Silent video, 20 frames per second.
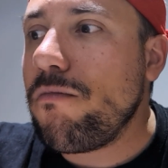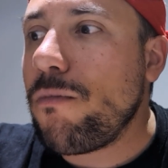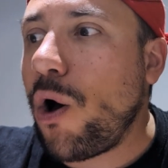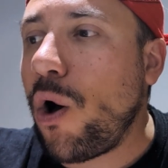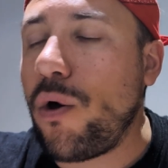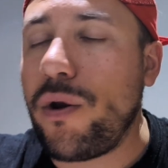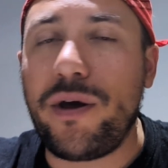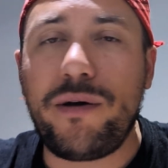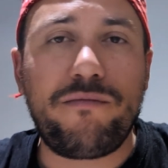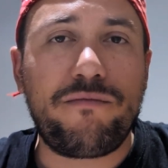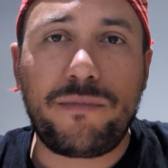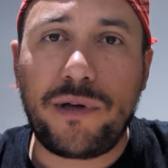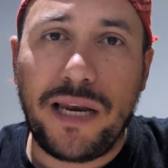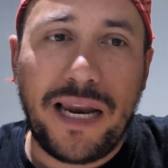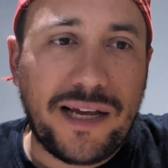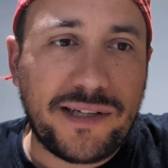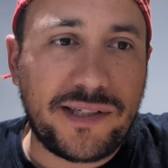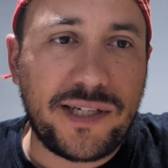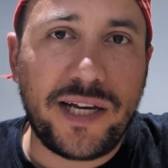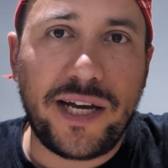on a
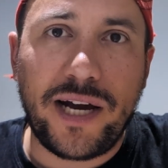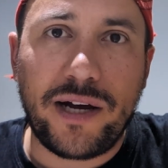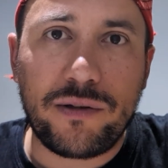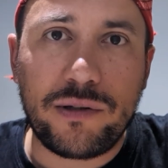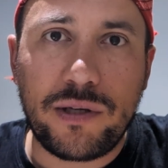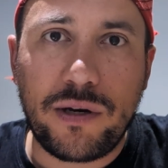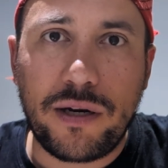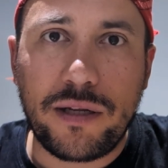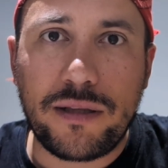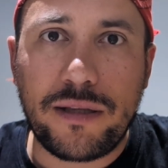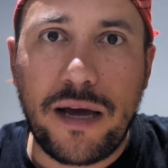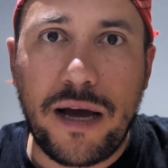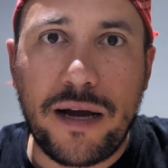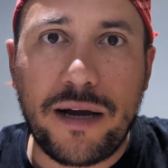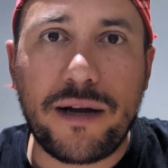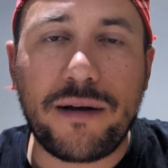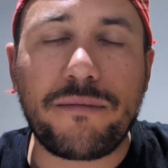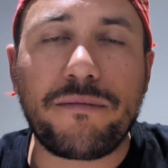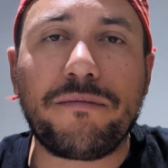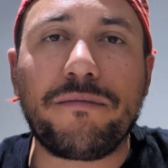classic
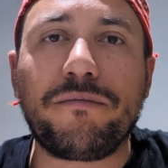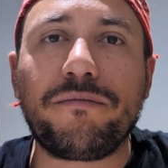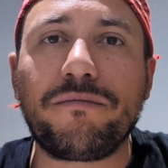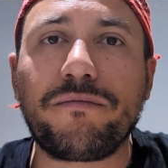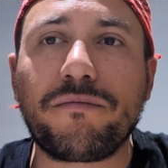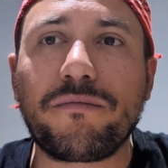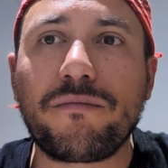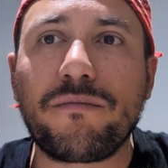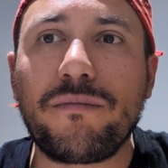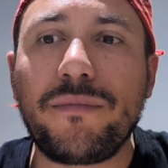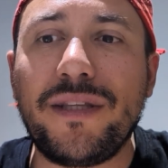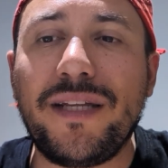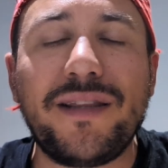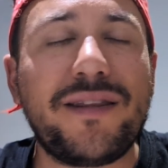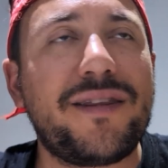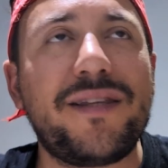counter-attack, the